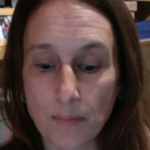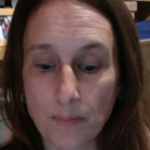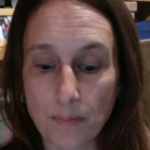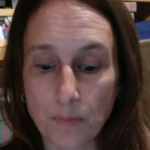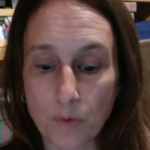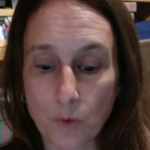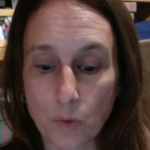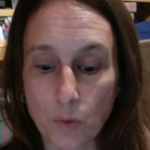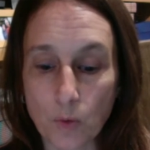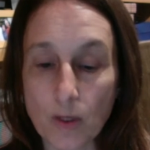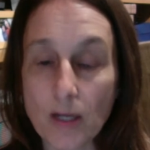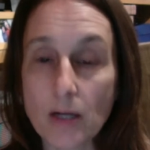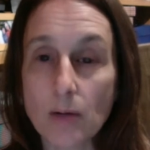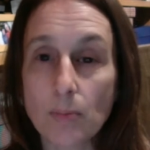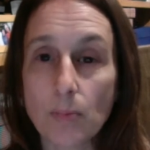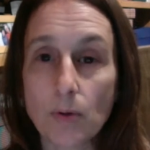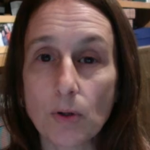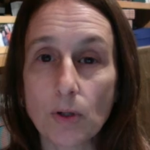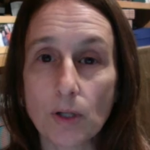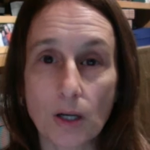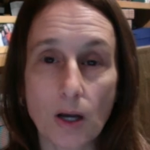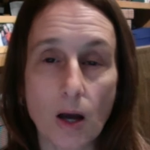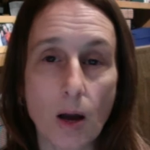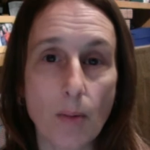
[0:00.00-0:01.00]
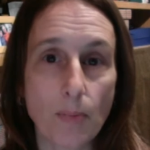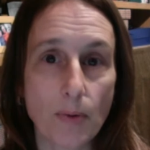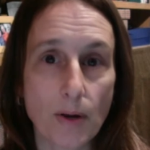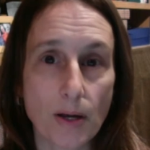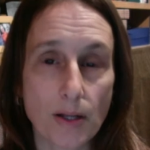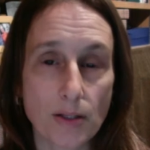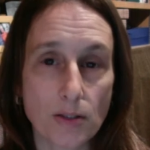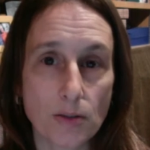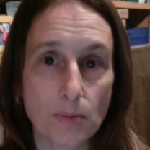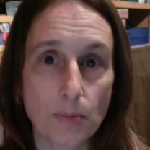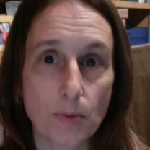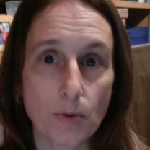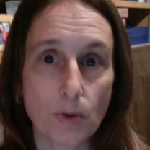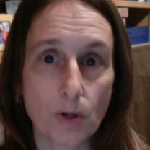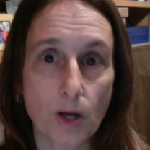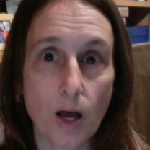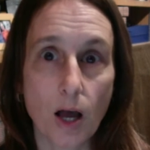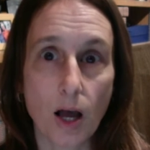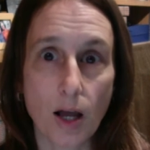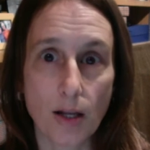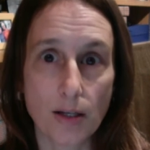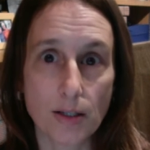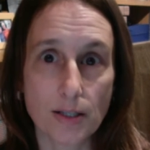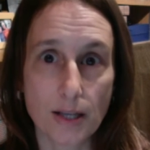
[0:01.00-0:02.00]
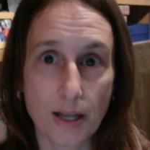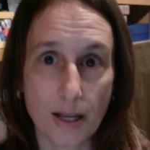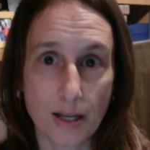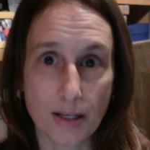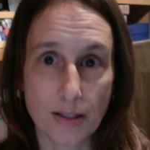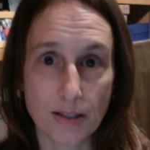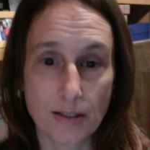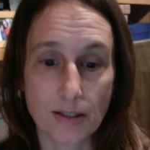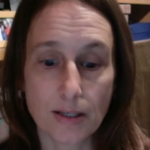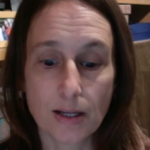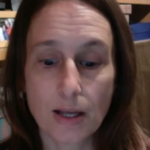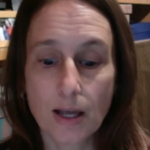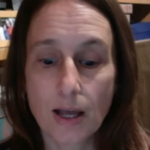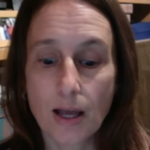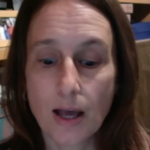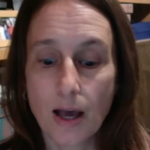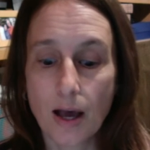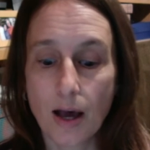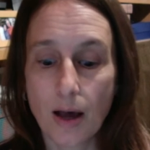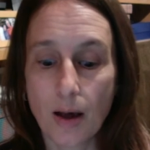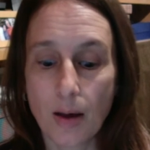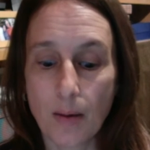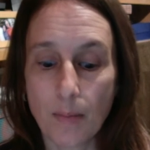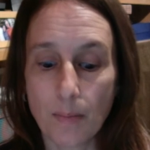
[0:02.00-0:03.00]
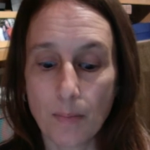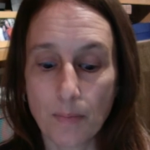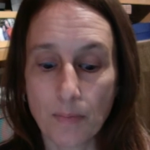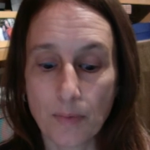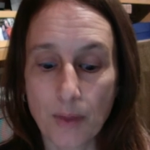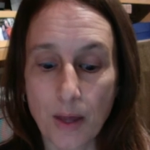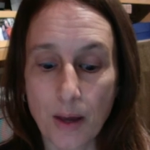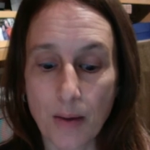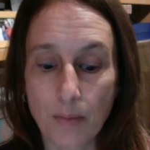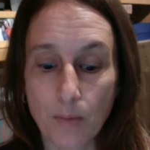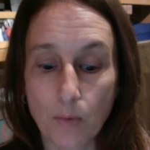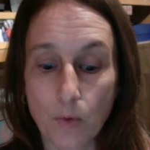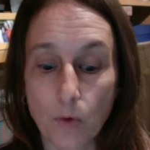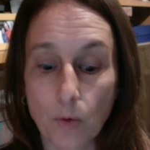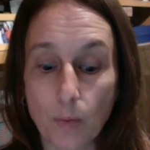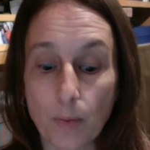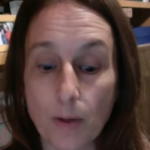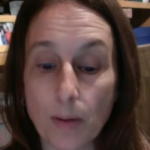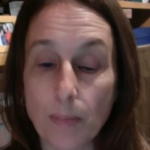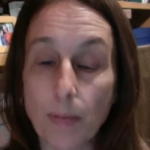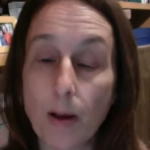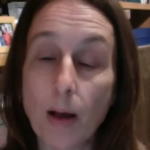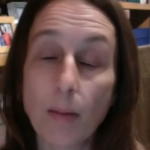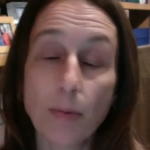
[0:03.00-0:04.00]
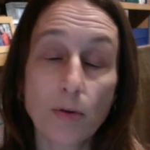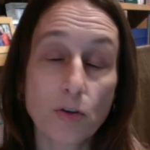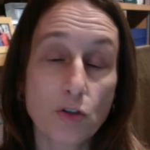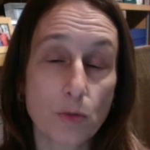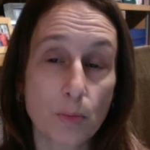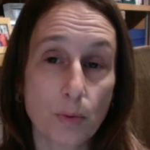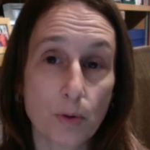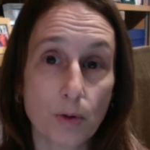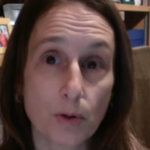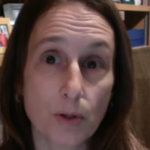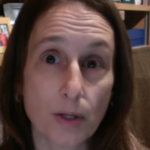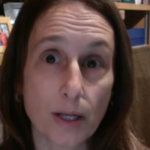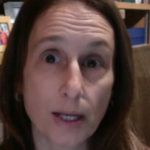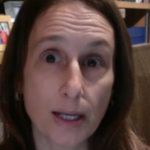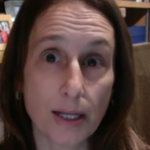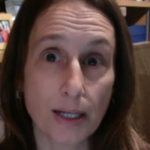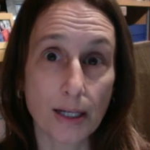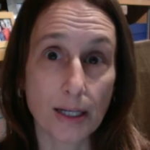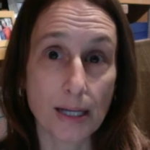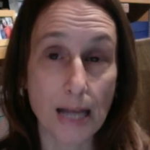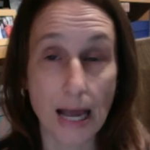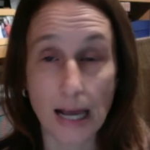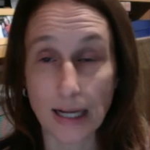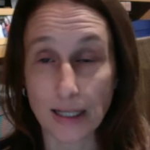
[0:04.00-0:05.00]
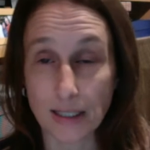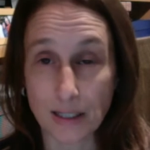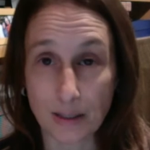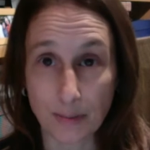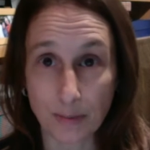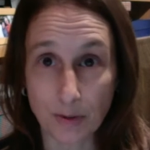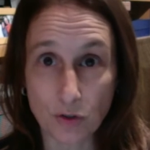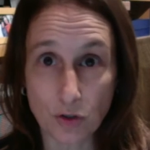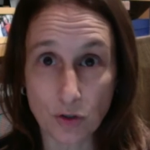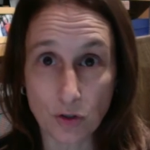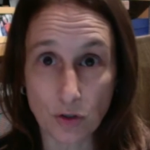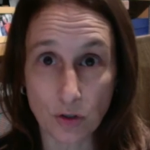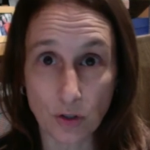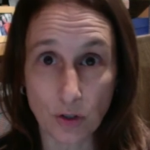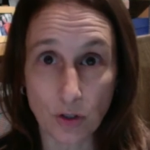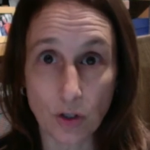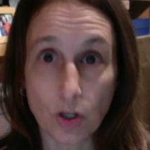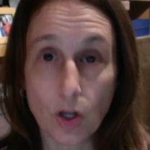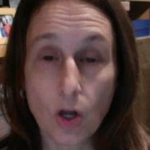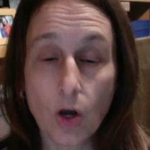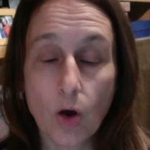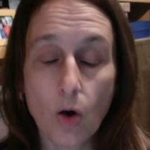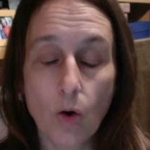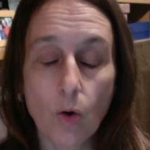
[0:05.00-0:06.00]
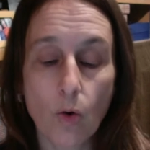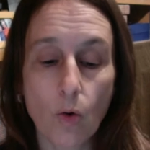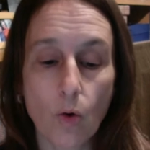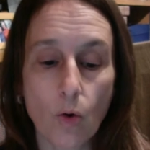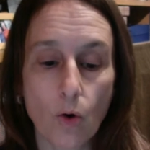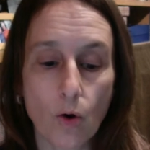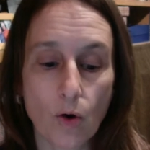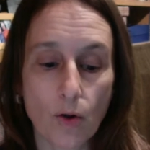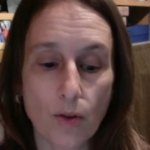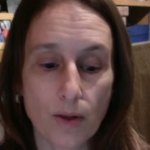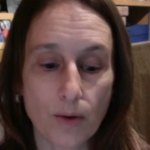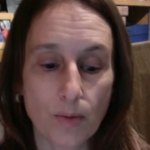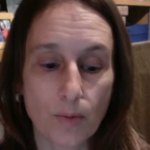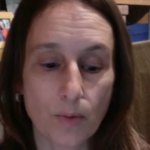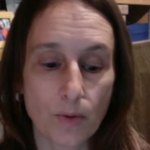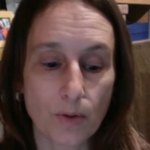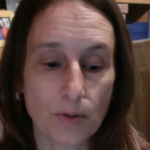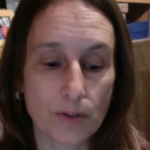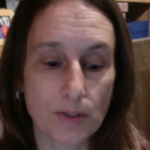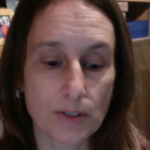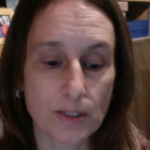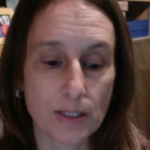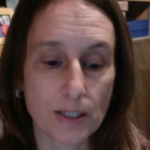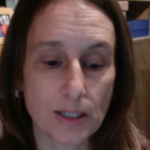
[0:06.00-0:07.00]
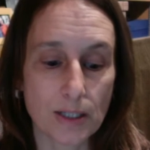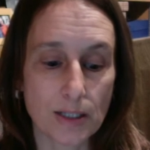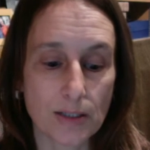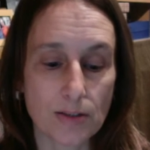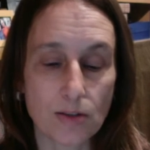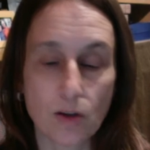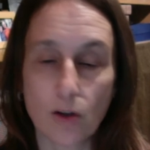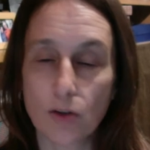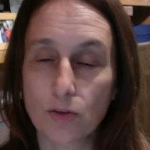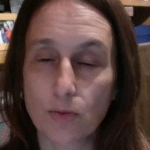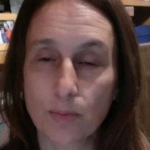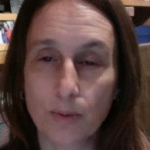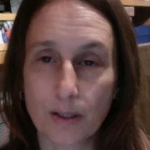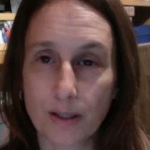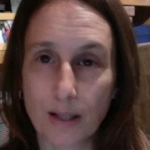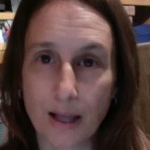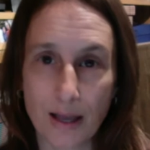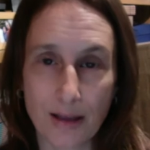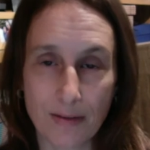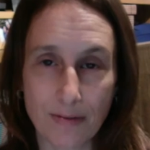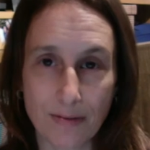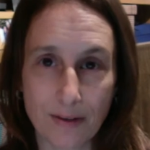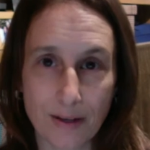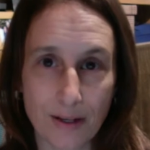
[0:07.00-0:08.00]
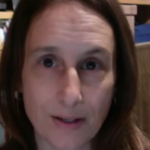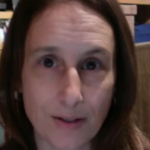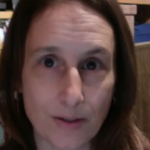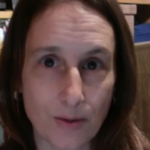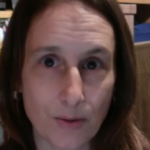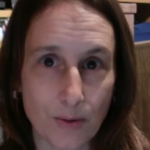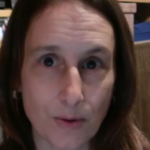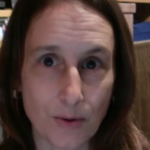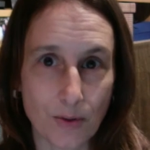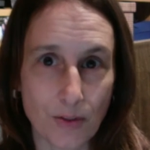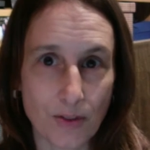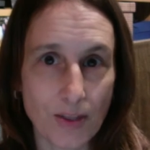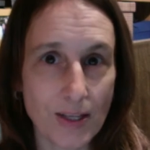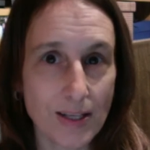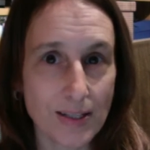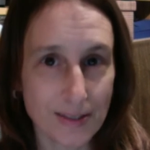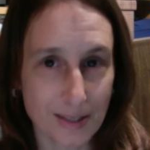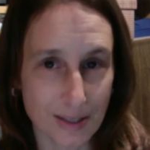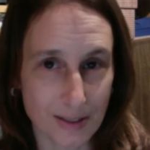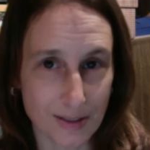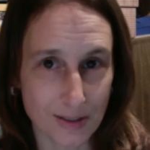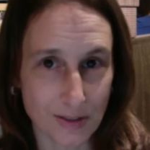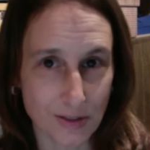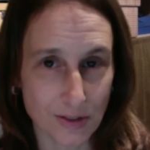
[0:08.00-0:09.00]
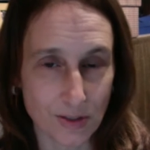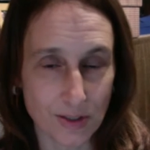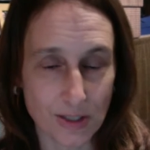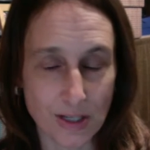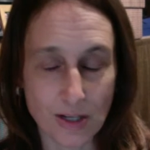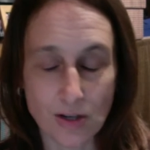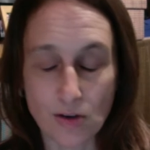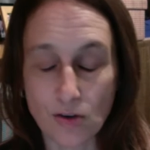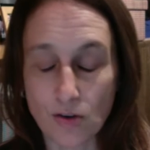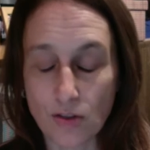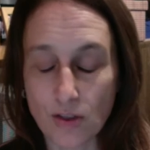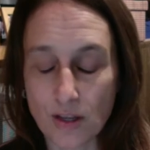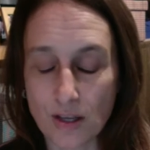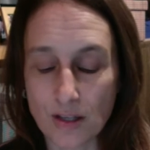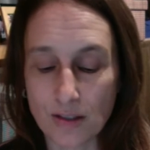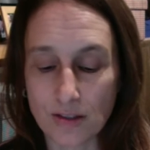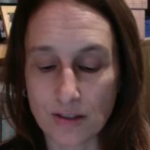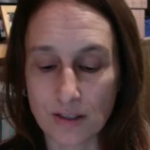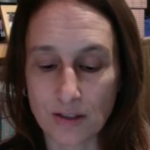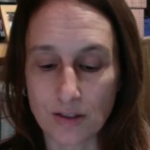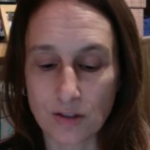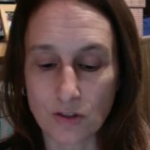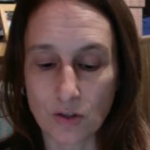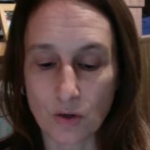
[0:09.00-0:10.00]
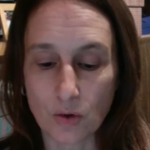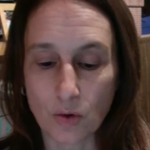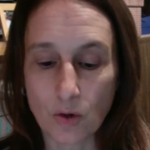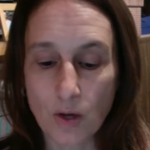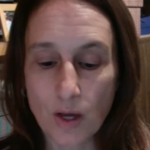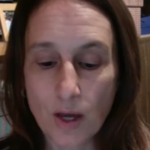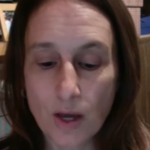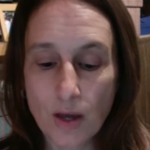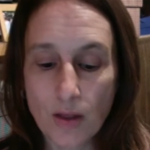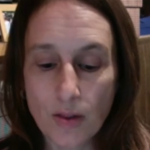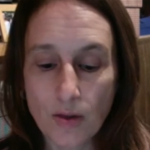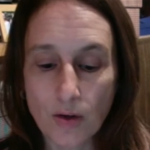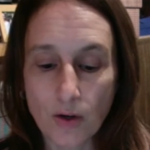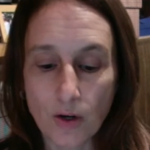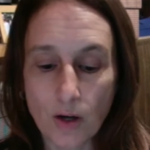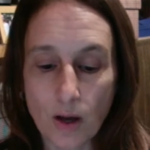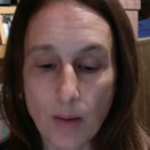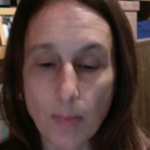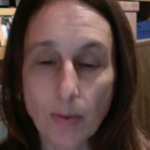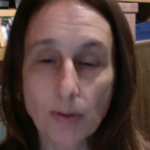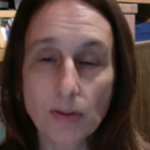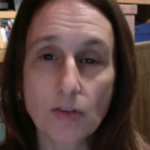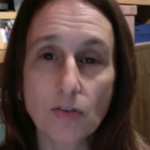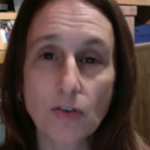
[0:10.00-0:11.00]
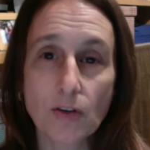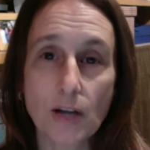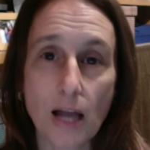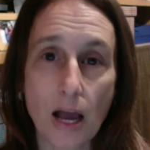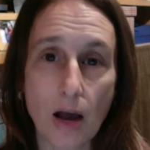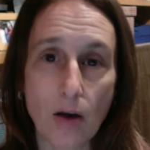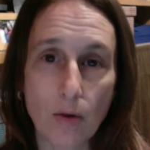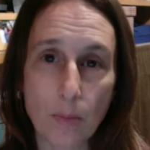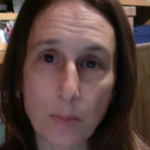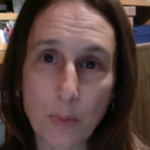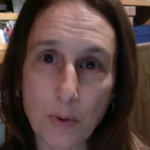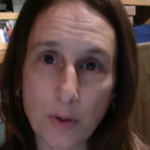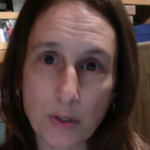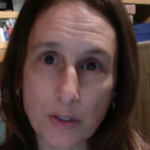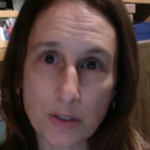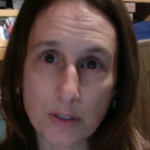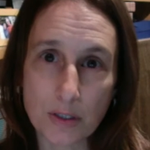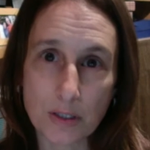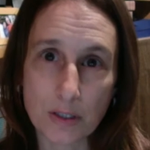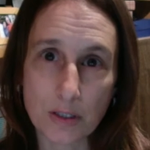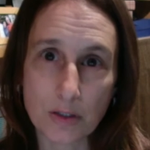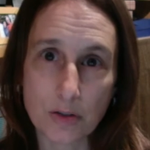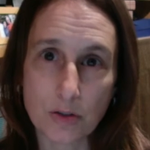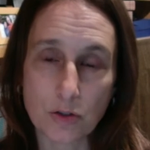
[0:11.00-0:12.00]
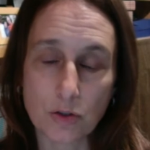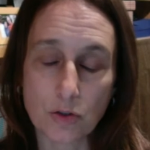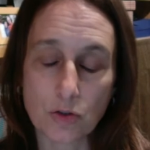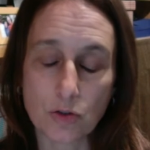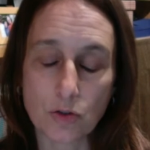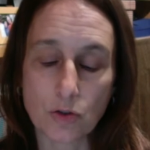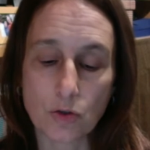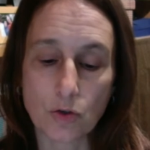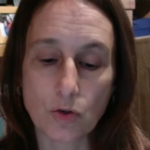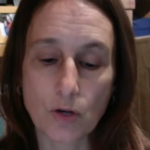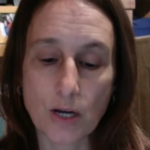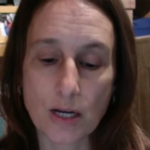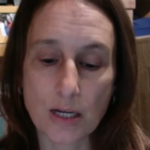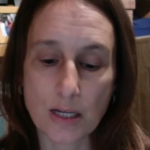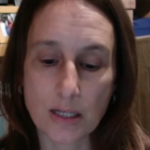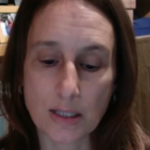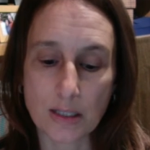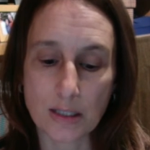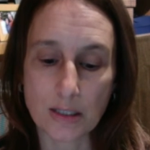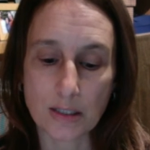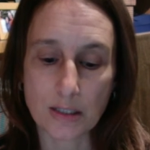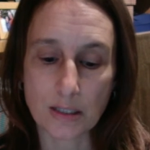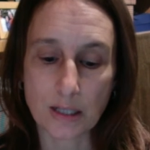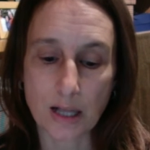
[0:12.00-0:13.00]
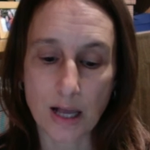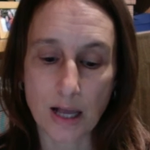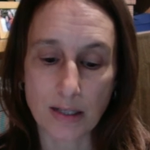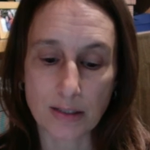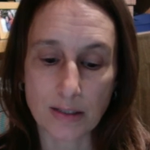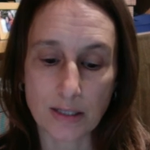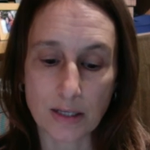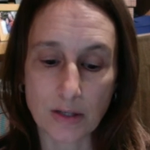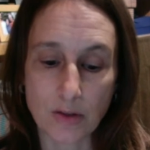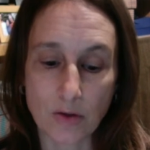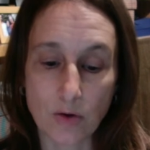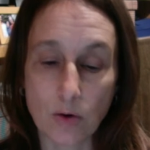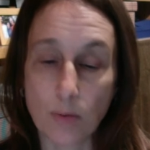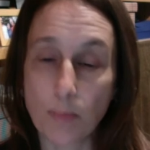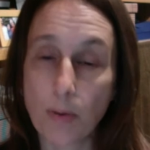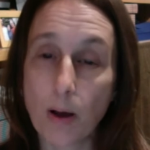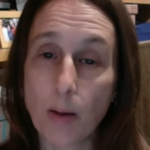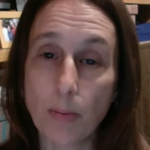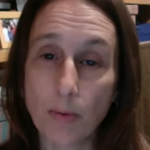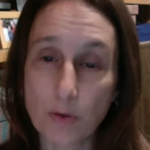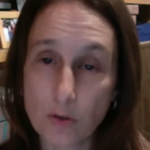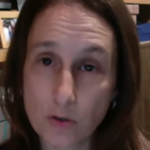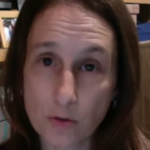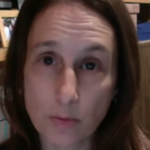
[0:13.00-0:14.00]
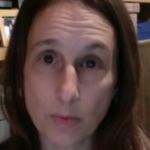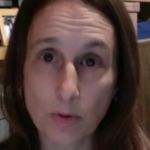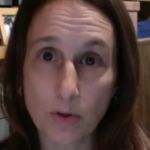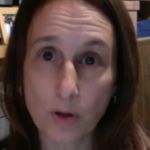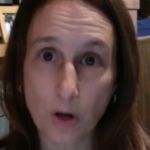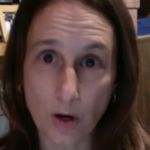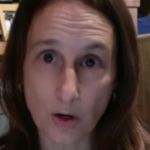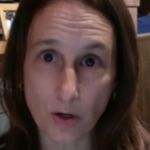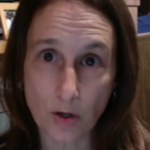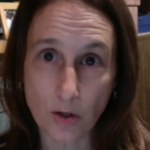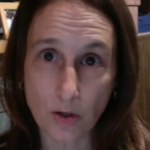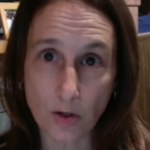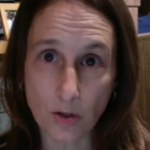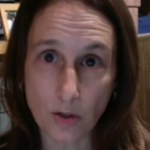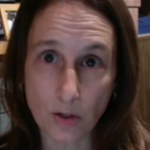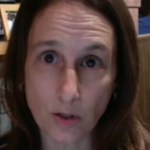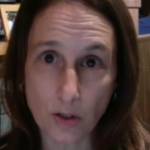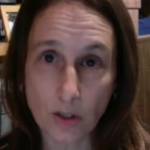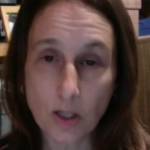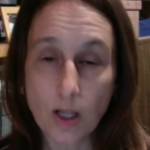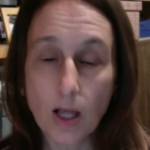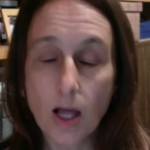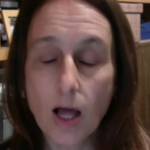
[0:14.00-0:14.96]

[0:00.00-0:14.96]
readable and comprehensible content that will be publishable in an academic journal, or that will see its ultimate life in your thesis, your senior thesis. So there are a couple different outputs that students create in this class, either a publishable article